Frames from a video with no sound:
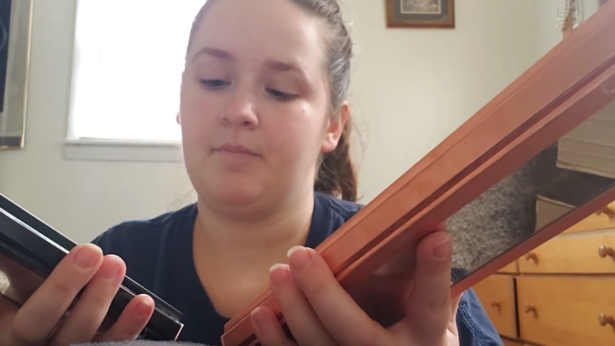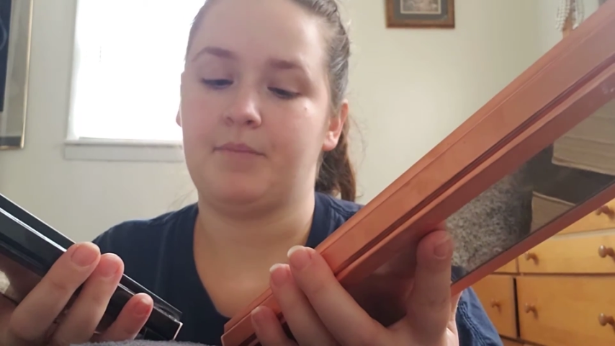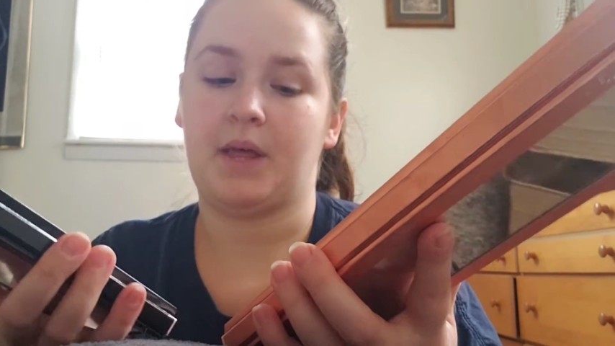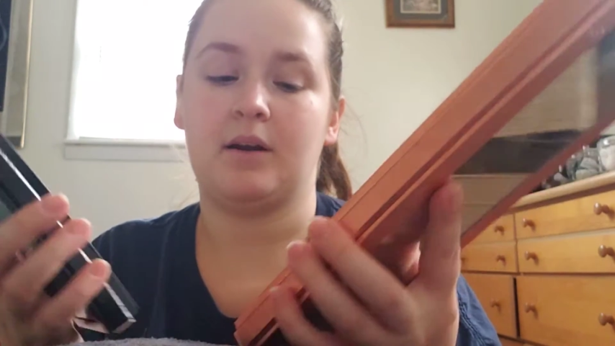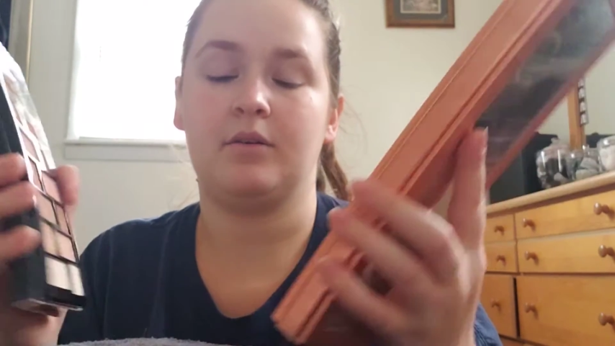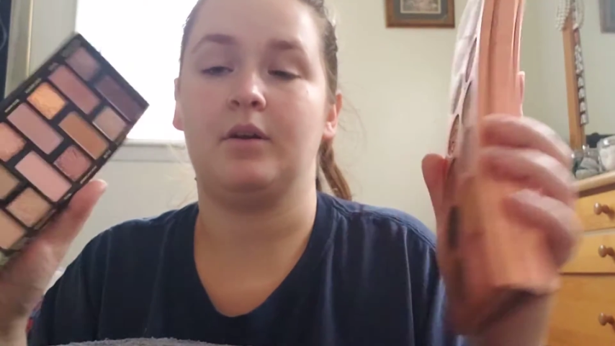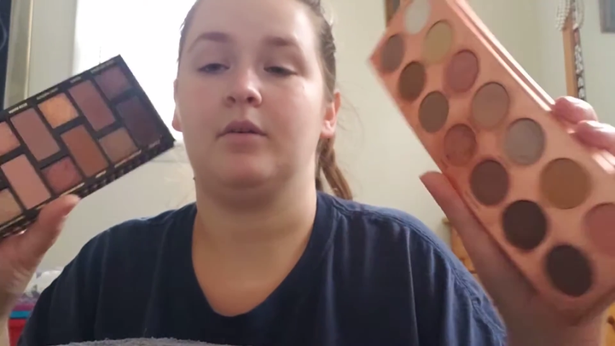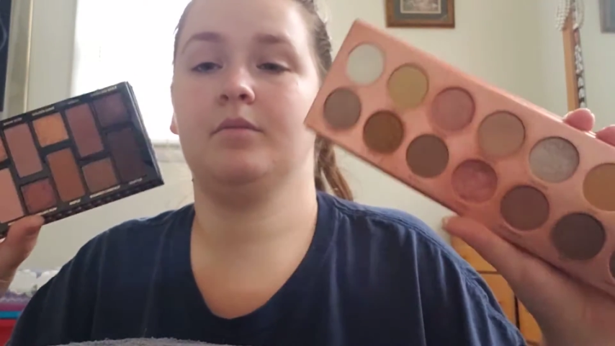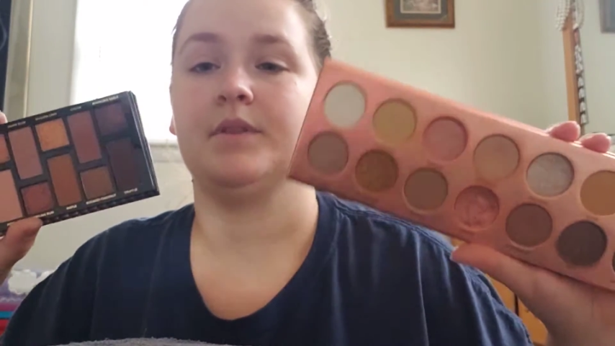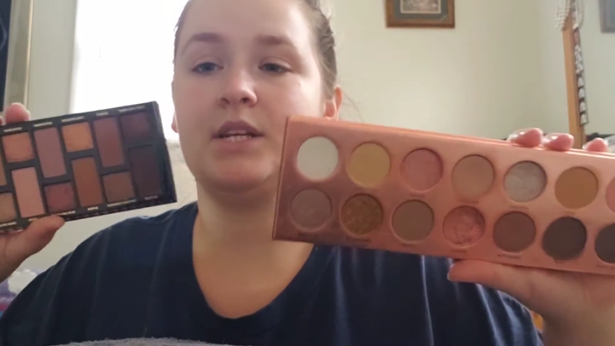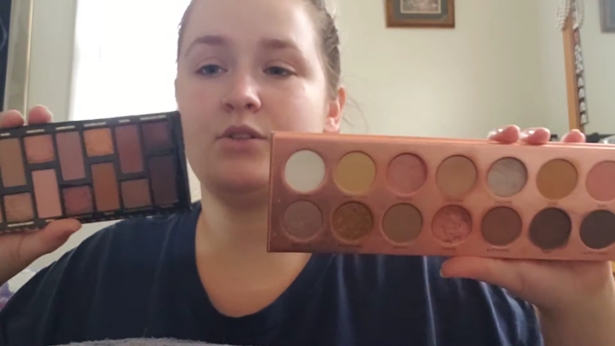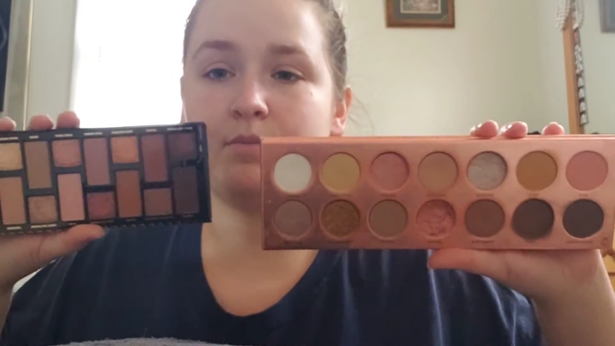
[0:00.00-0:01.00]
I don't know.
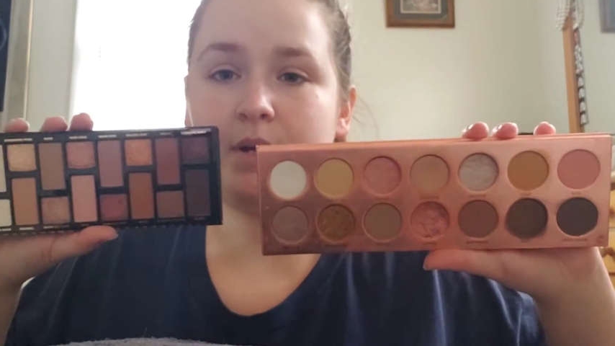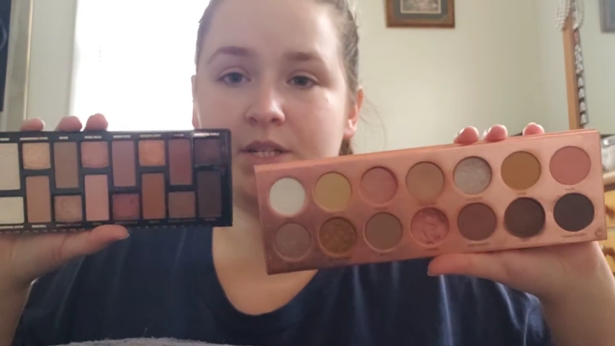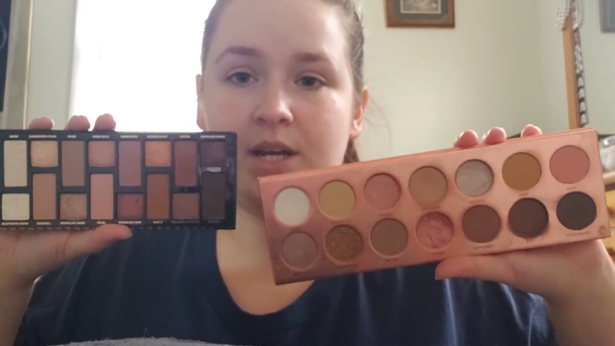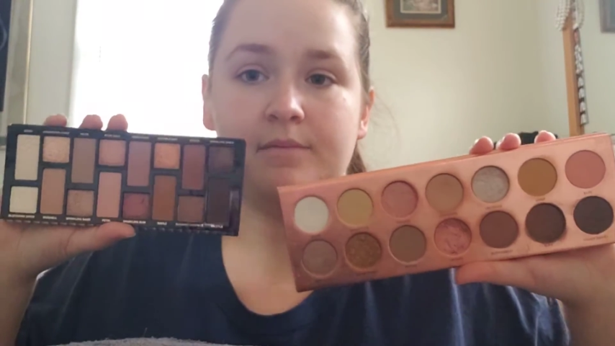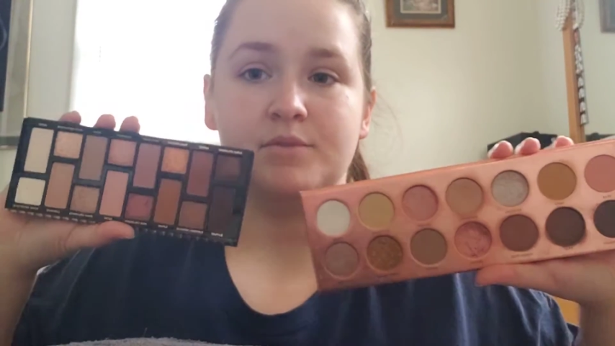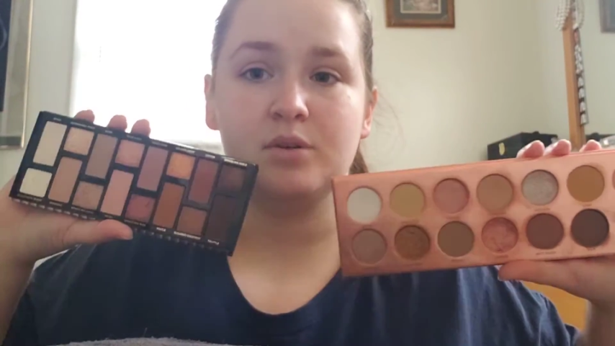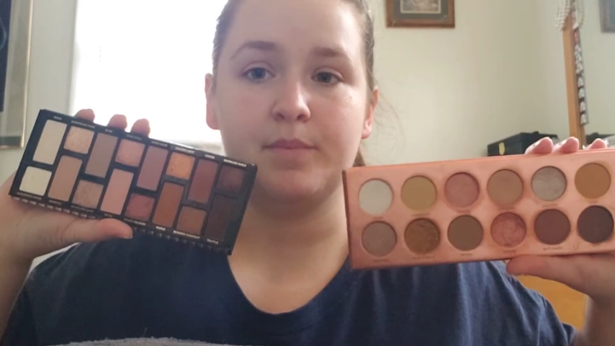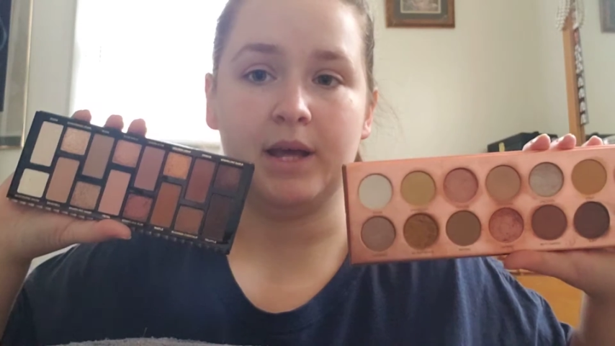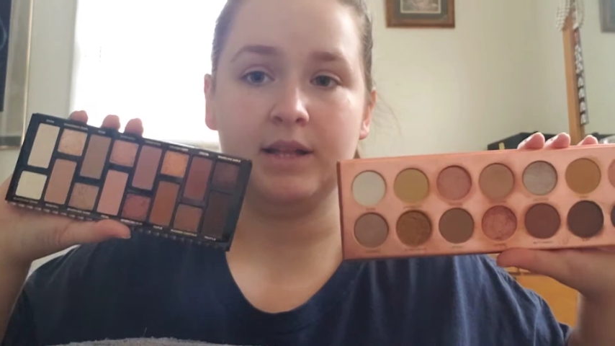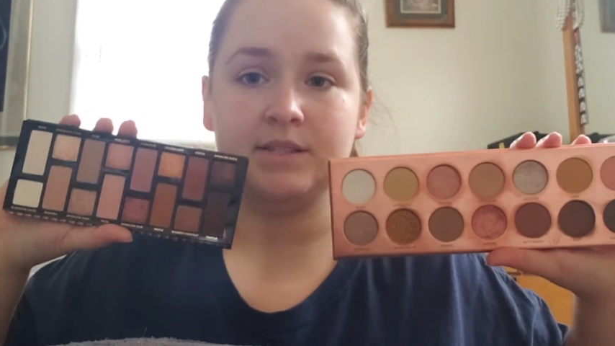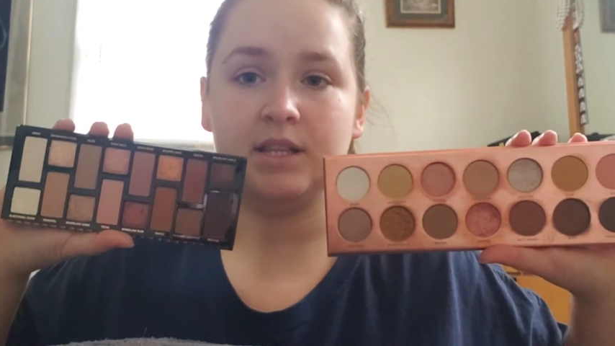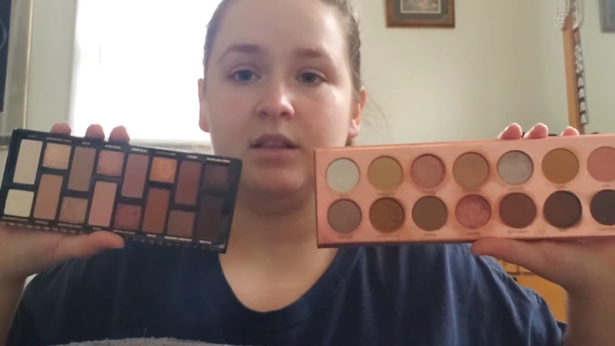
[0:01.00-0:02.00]
These are my top 2 palettes,